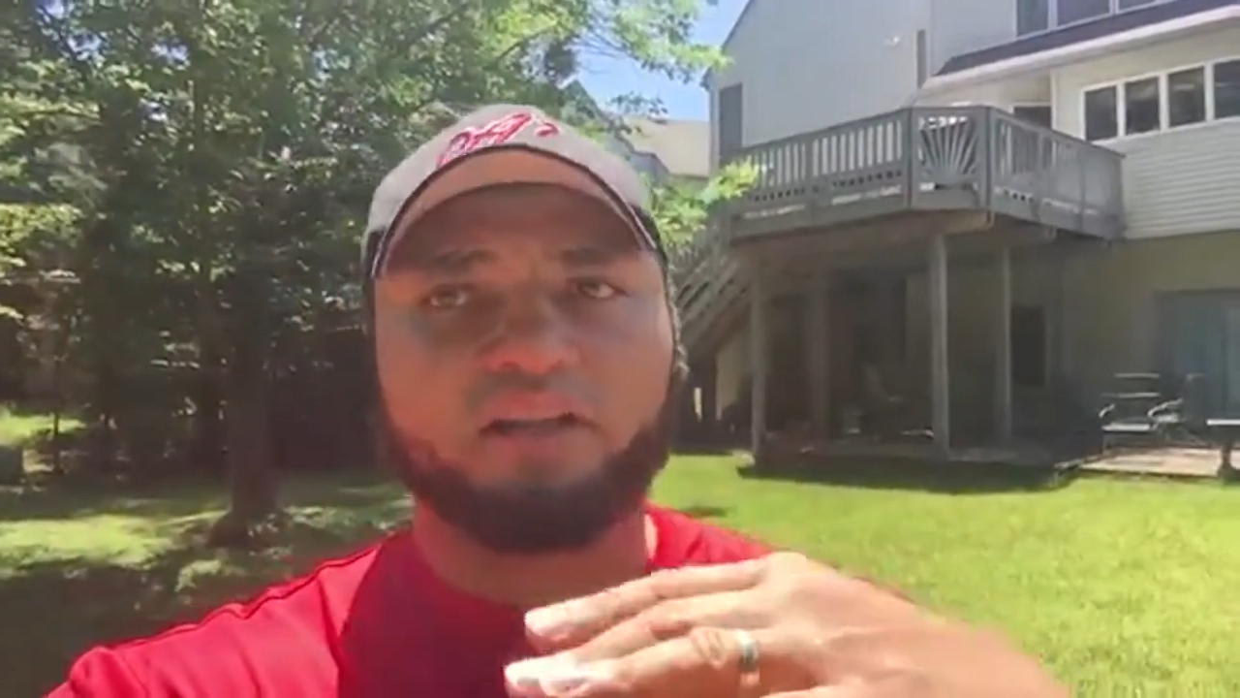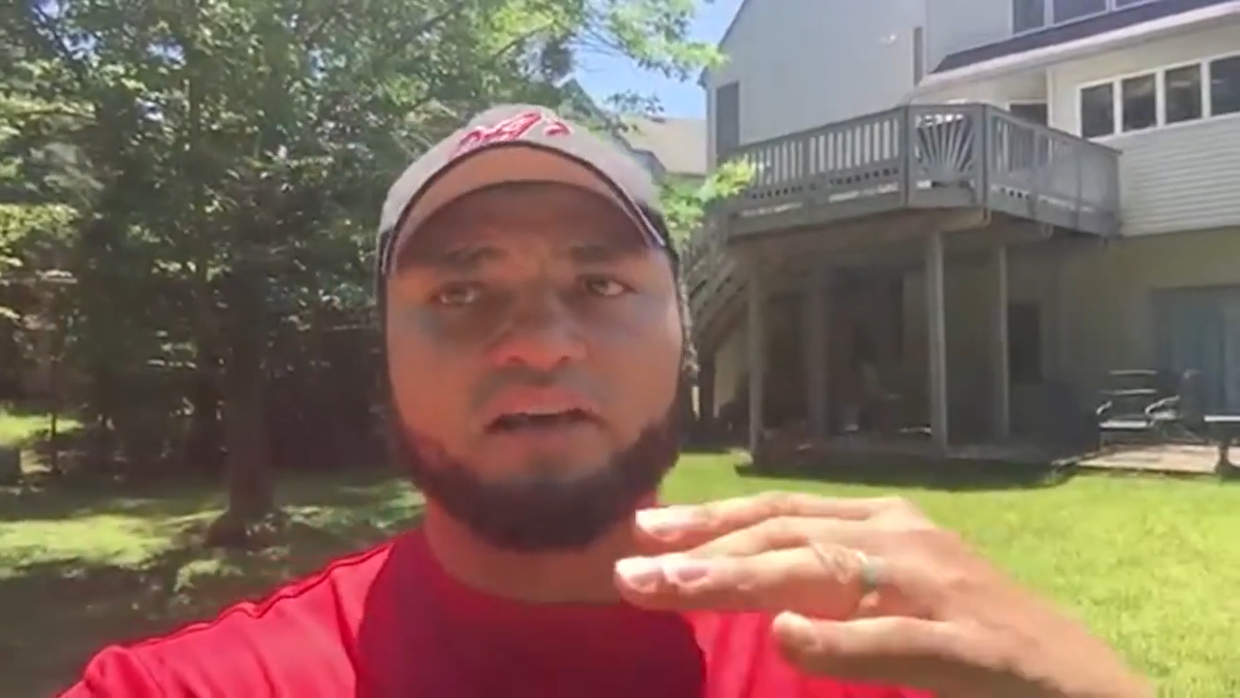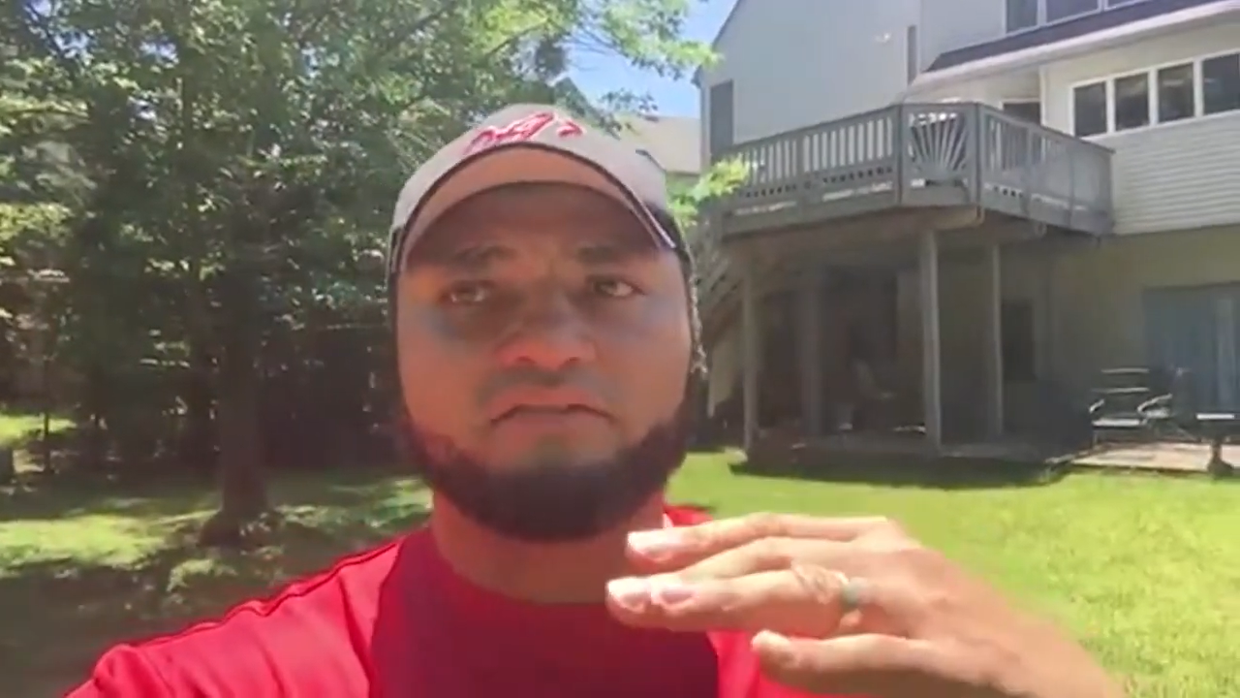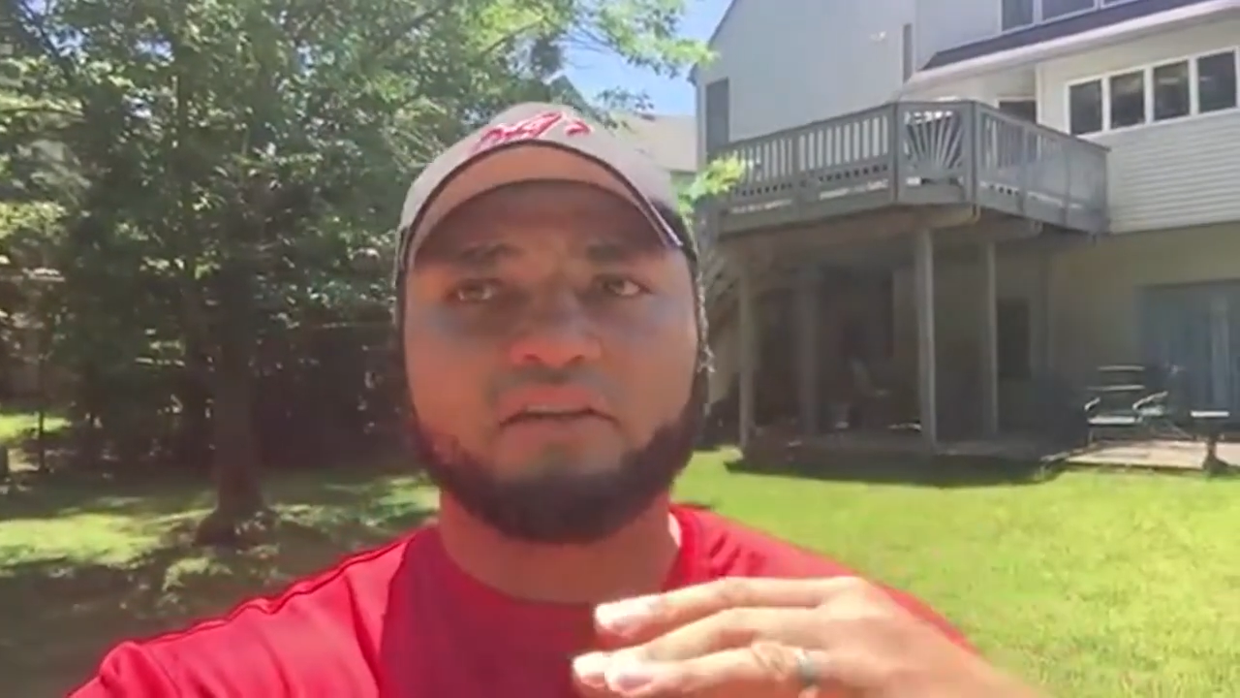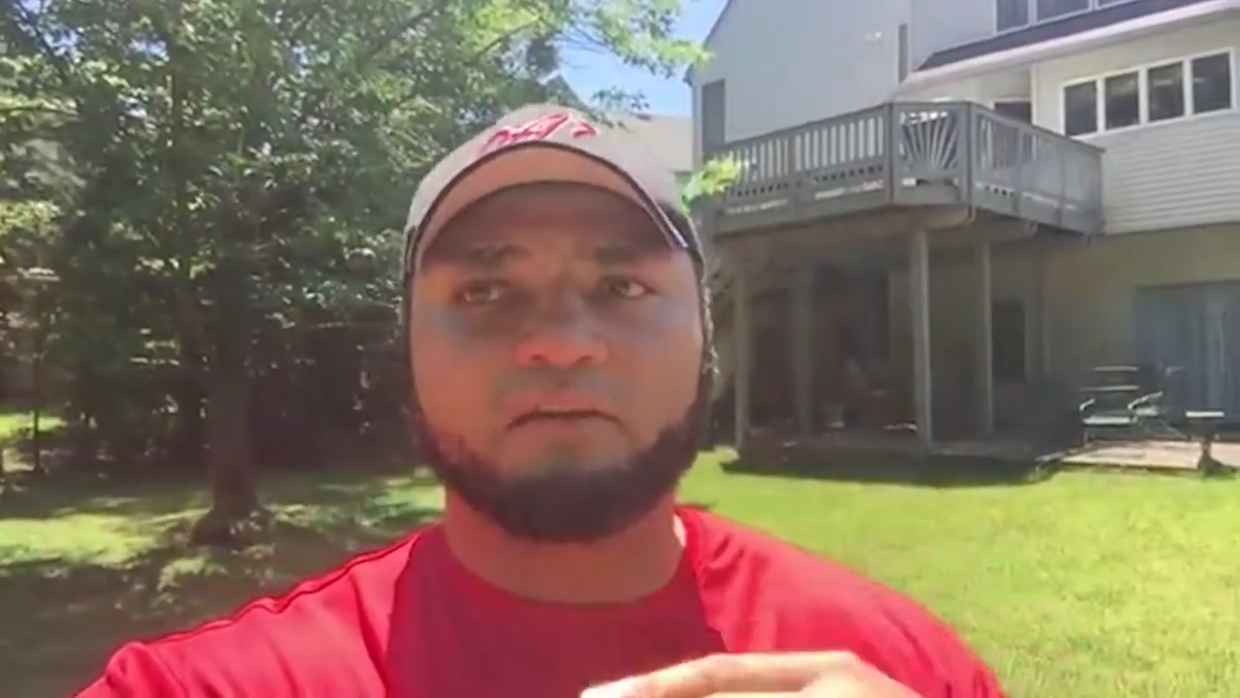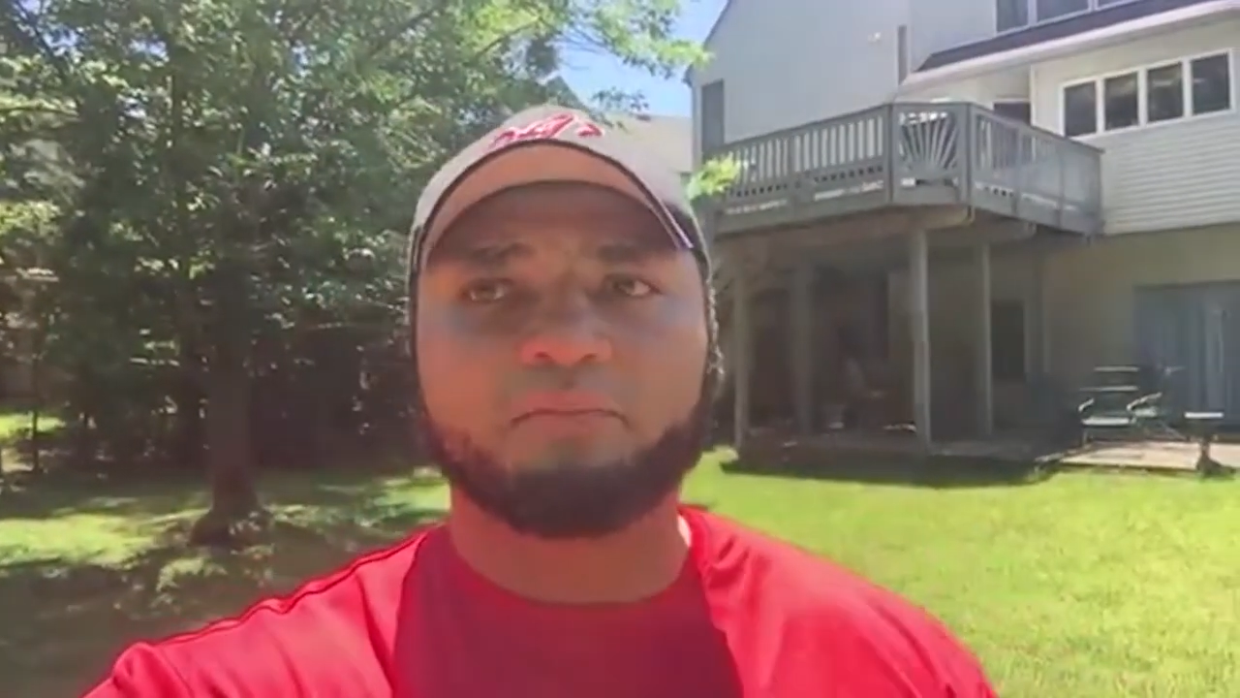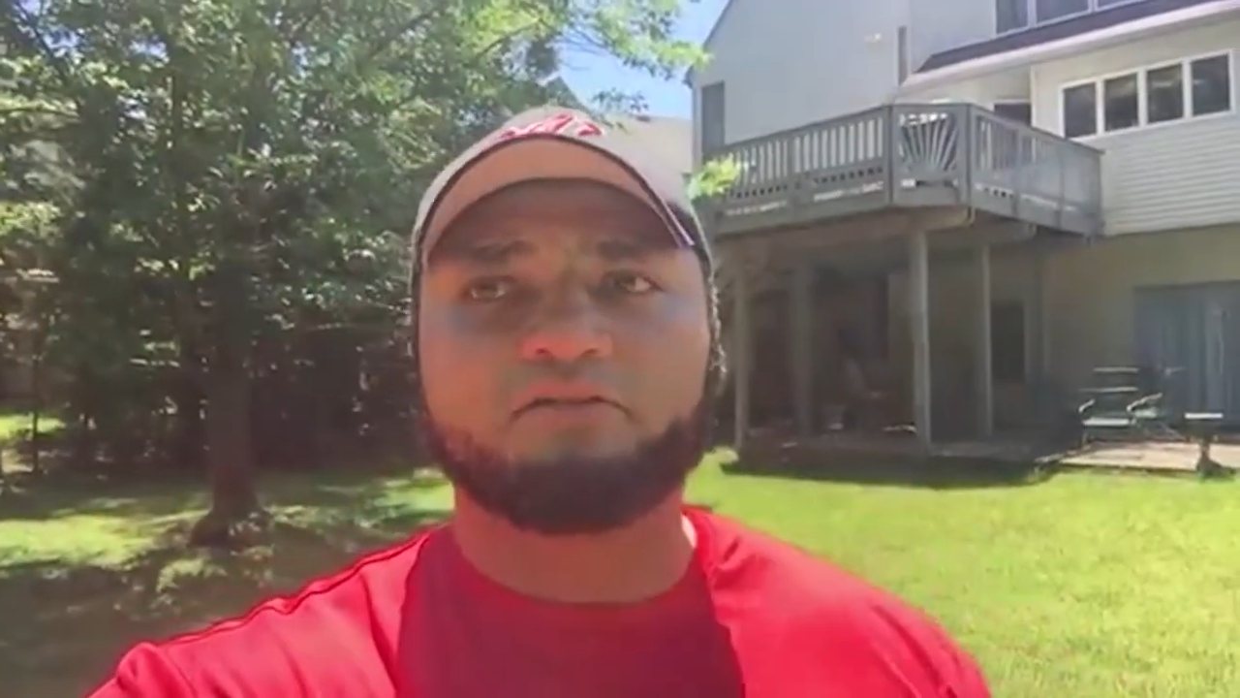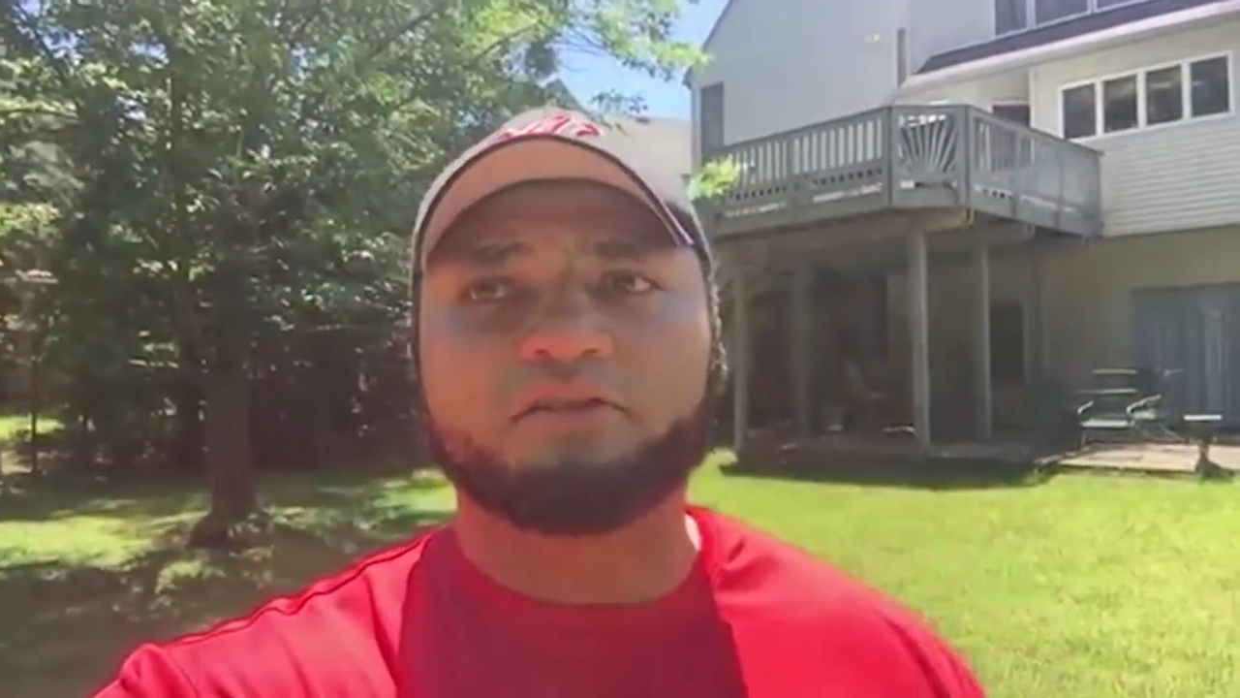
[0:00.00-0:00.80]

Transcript: the life that I'm